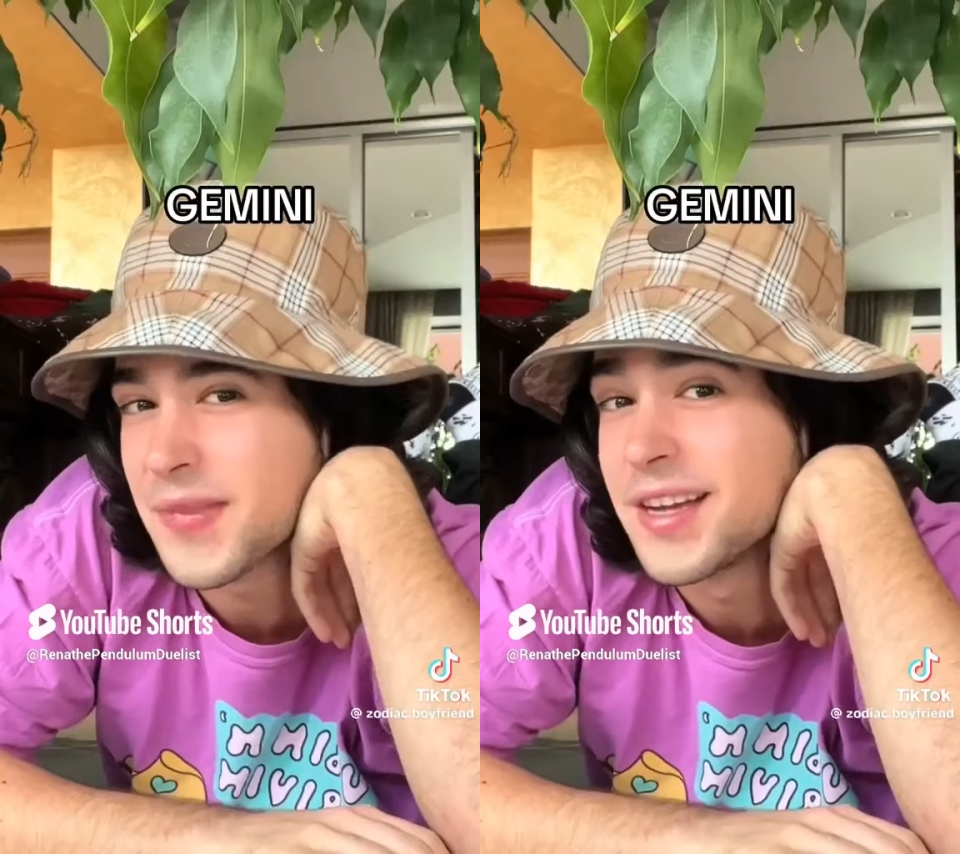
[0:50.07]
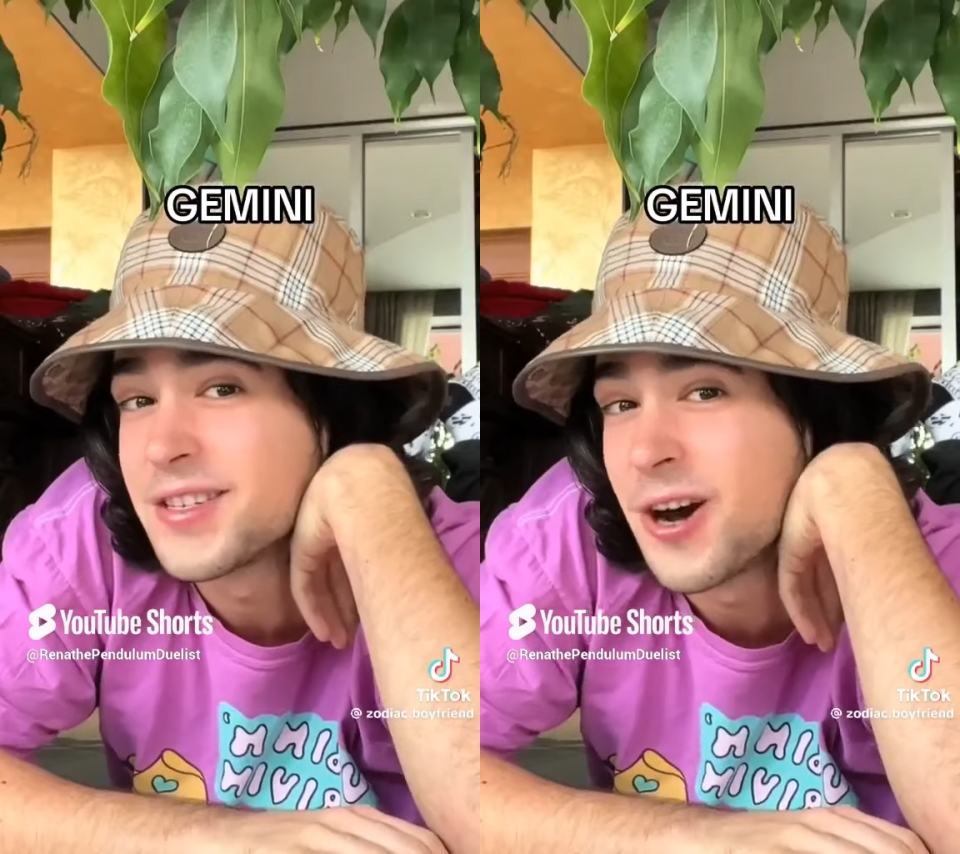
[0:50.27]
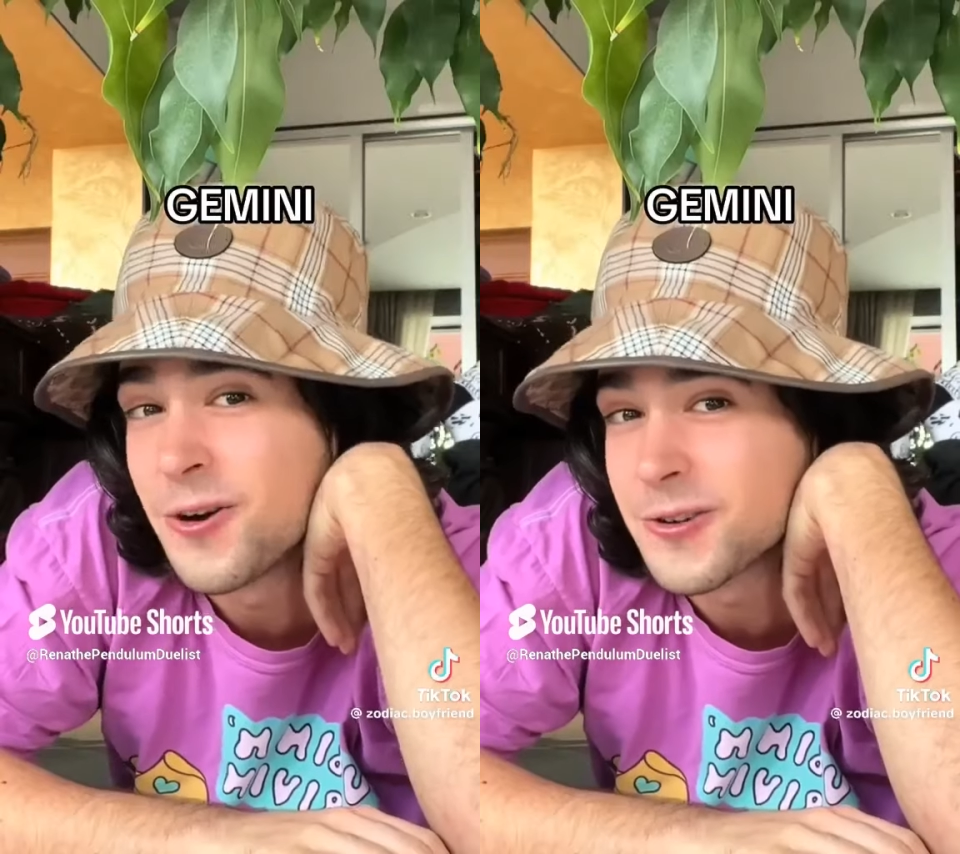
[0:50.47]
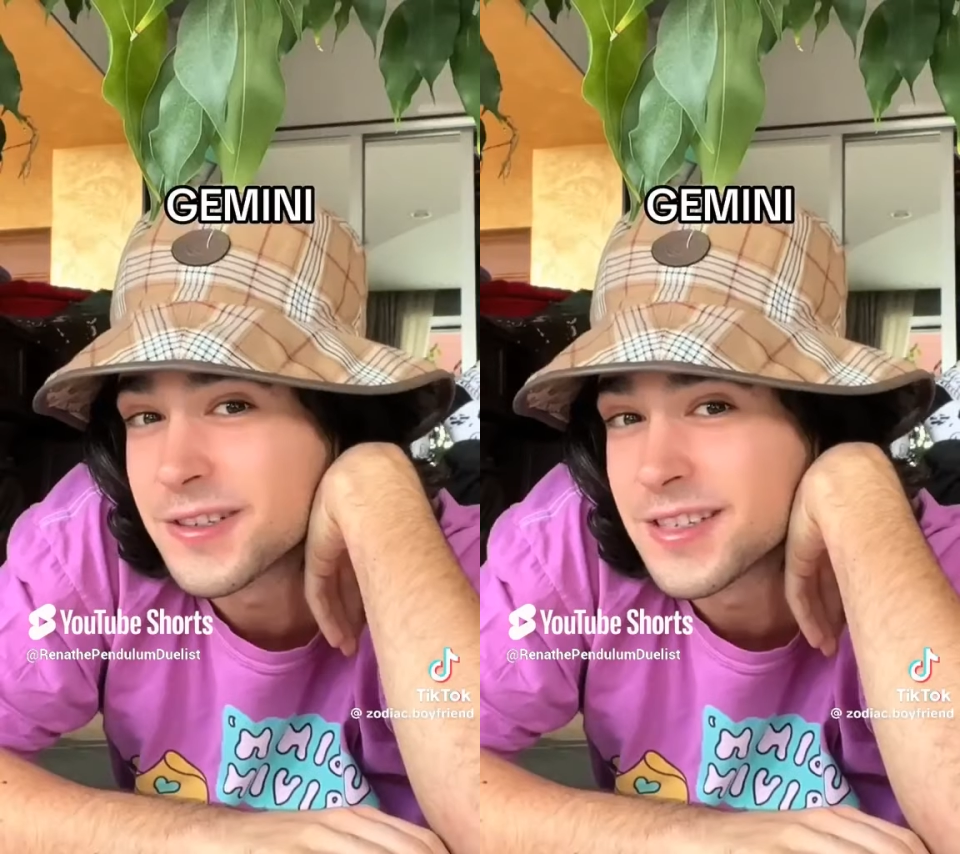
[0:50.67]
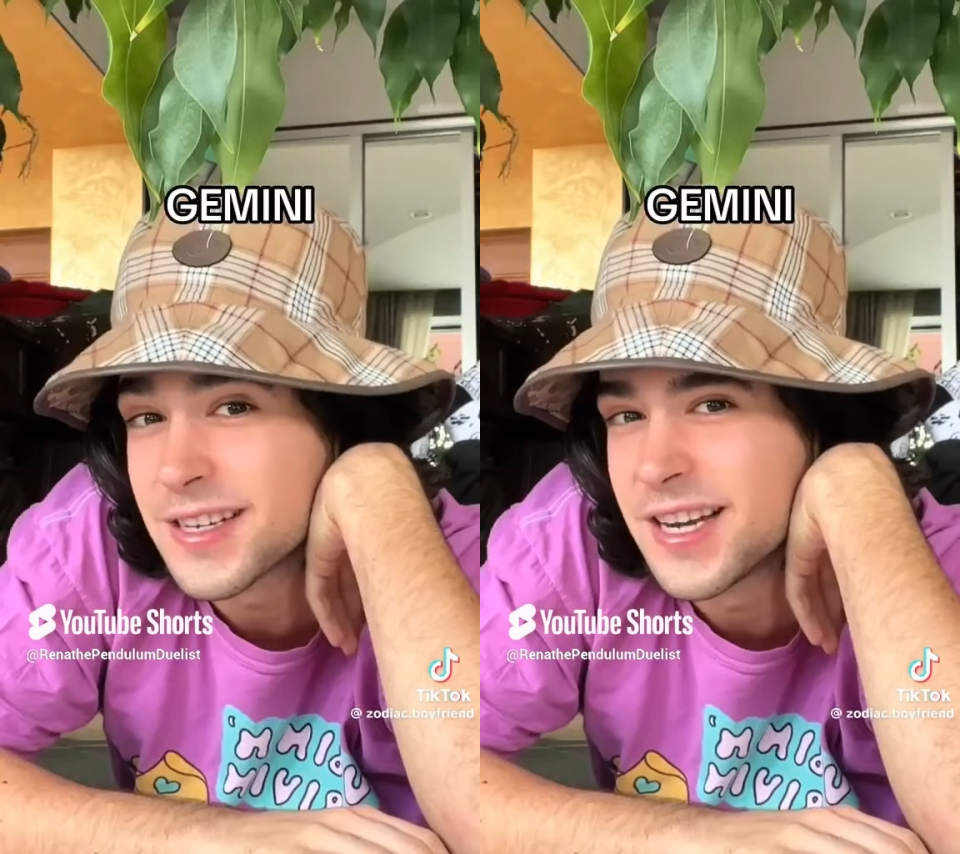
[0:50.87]
I
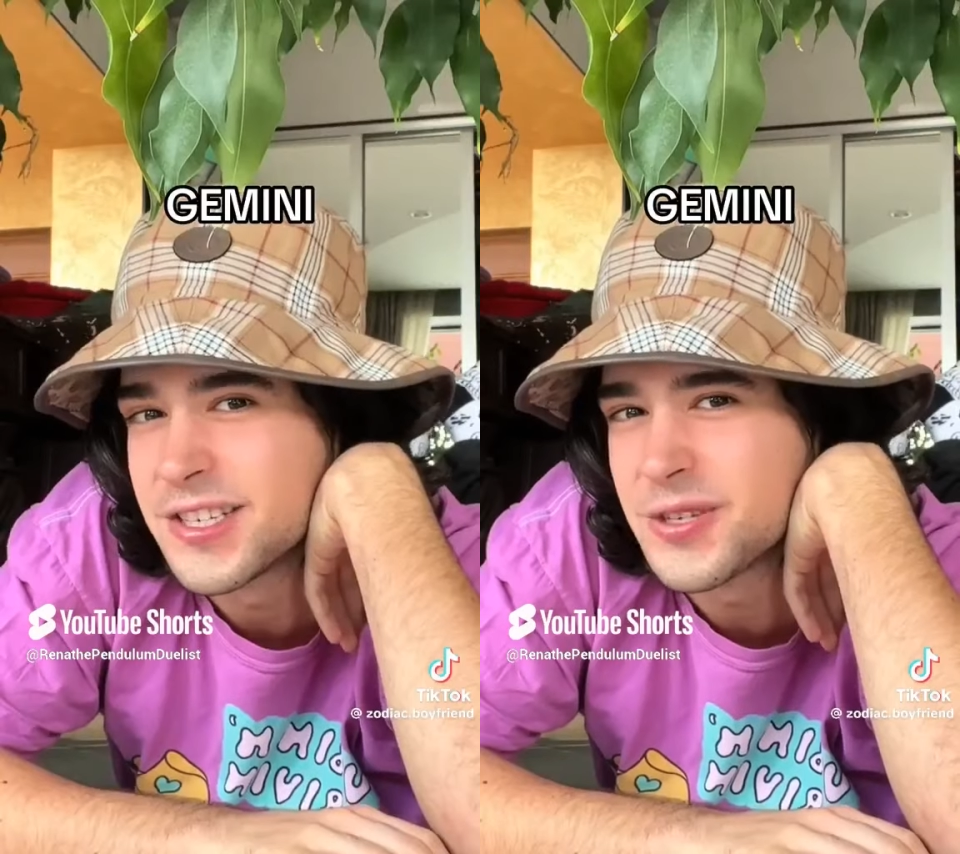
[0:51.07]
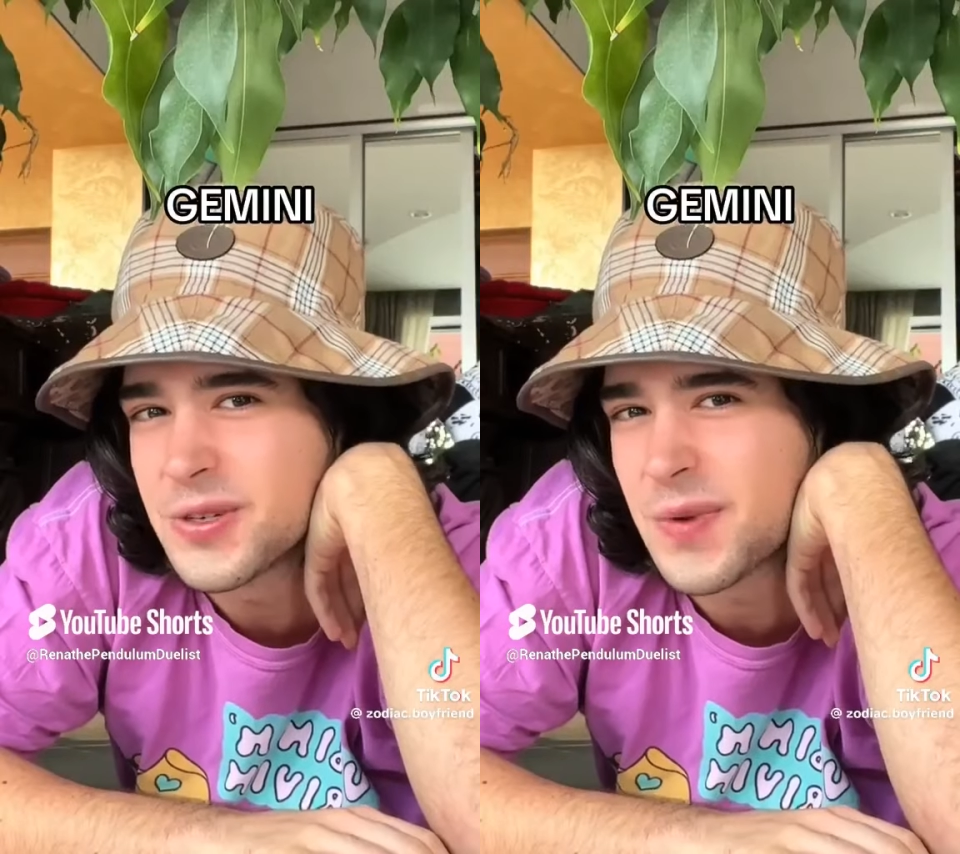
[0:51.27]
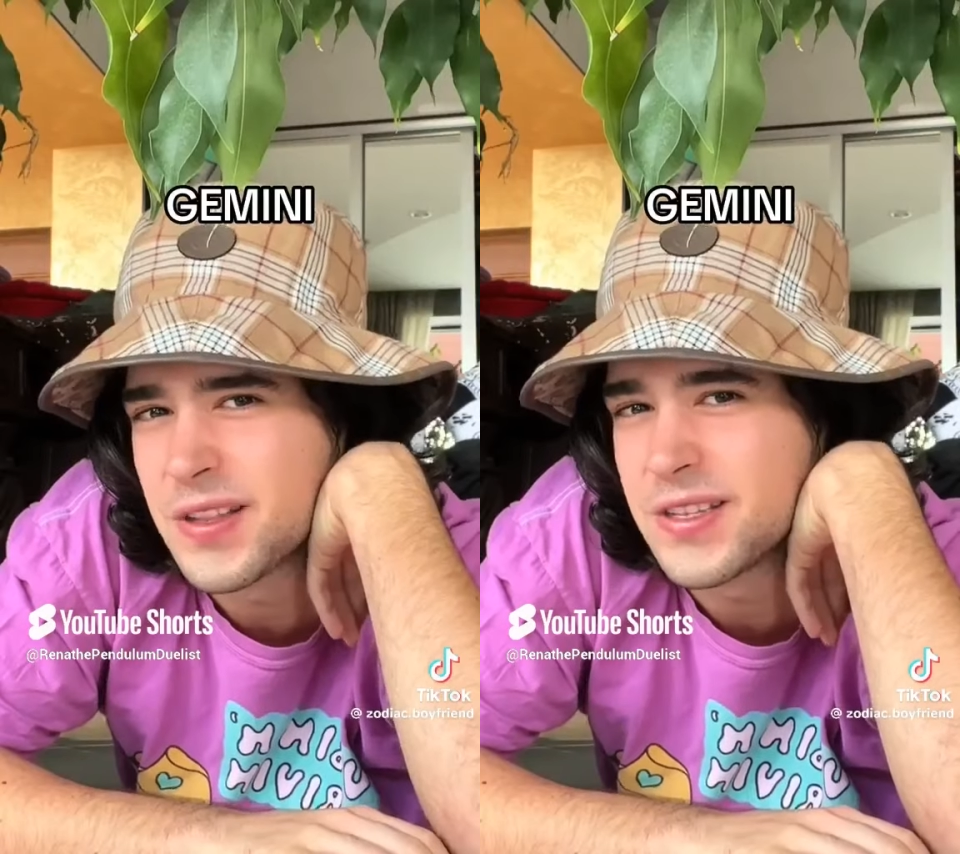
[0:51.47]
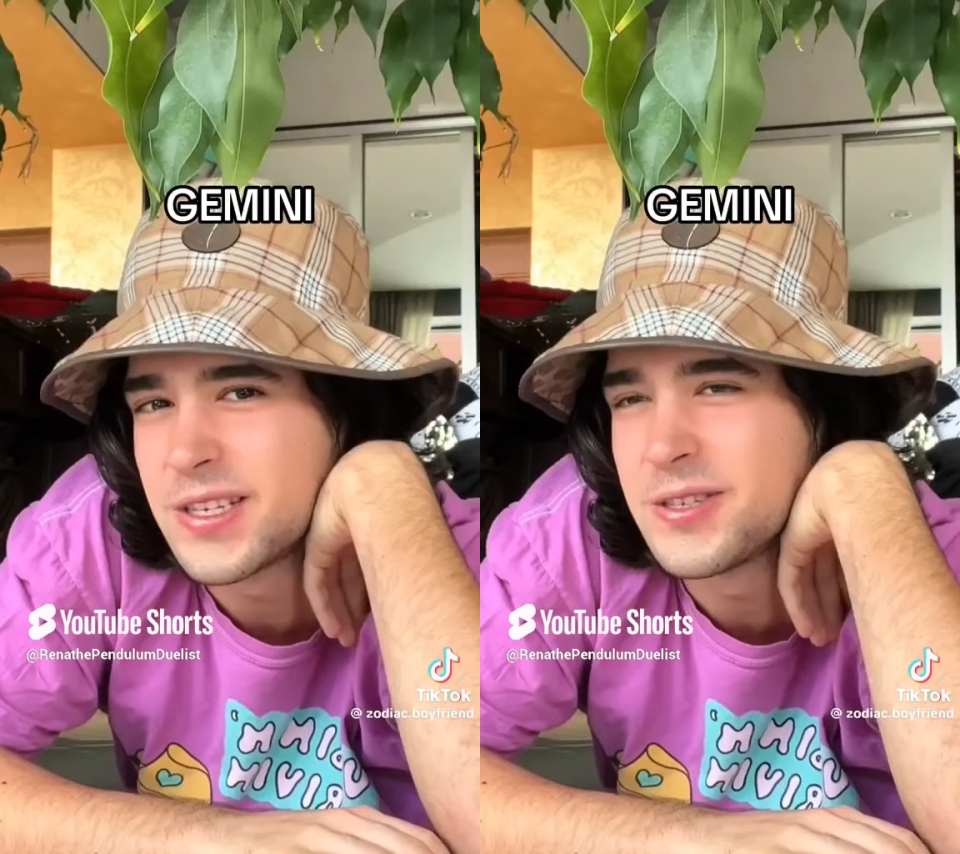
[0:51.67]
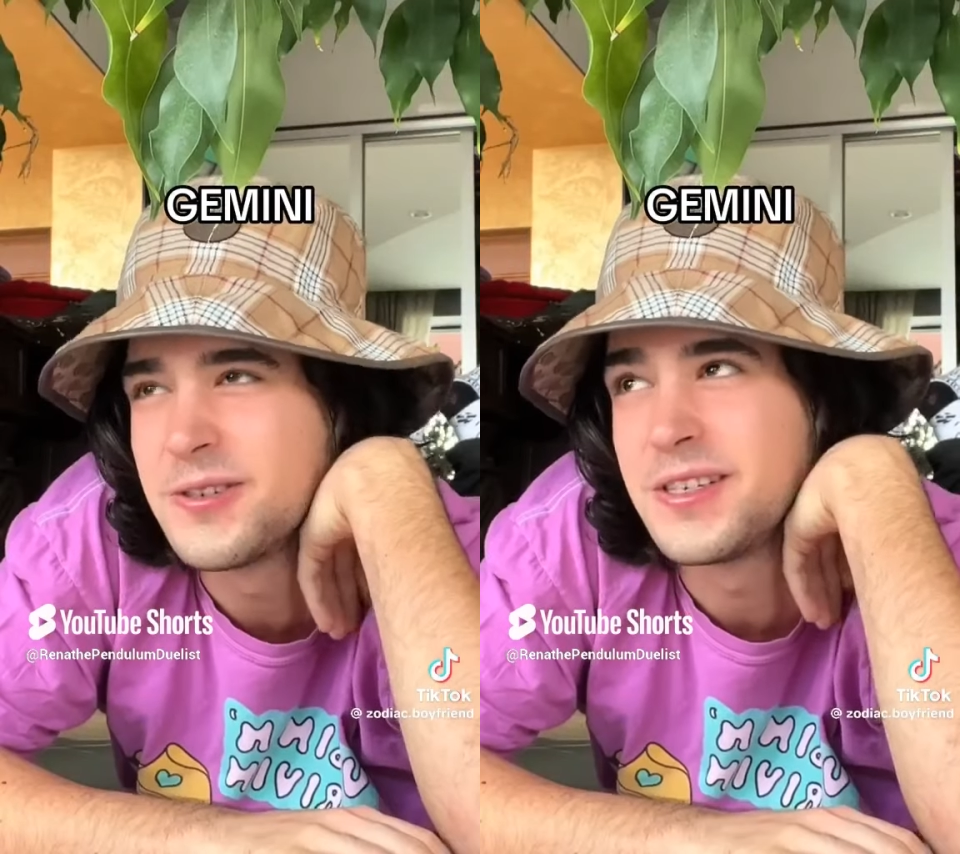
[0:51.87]
totally did. I just responded to you